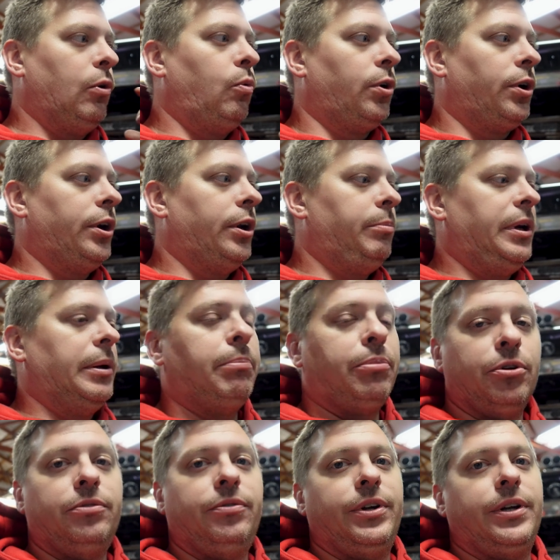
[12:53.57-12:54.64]
we're gonna be
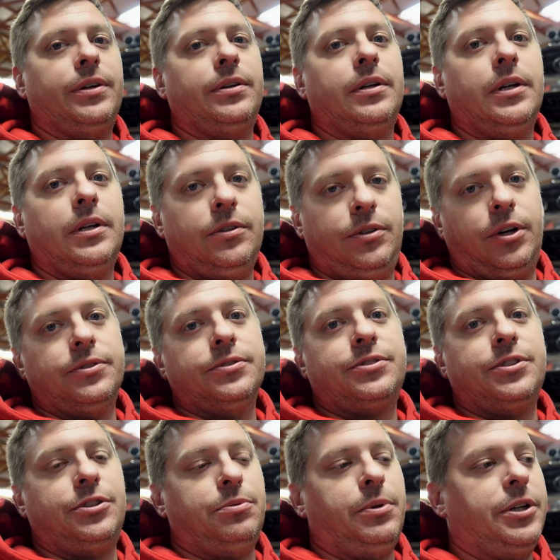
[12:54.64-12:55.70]
improving Dalton's
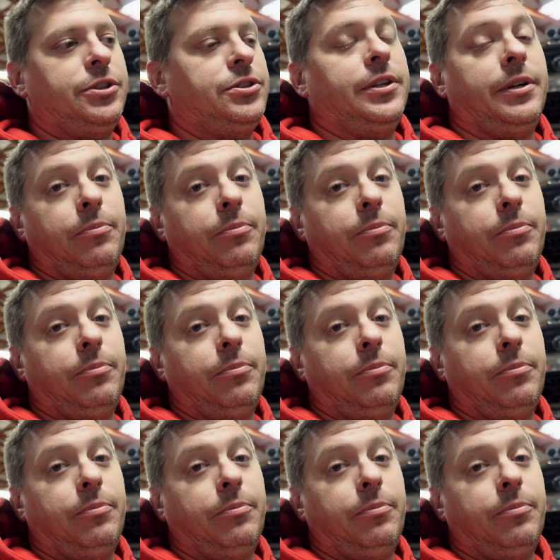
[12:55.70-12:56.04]
situation,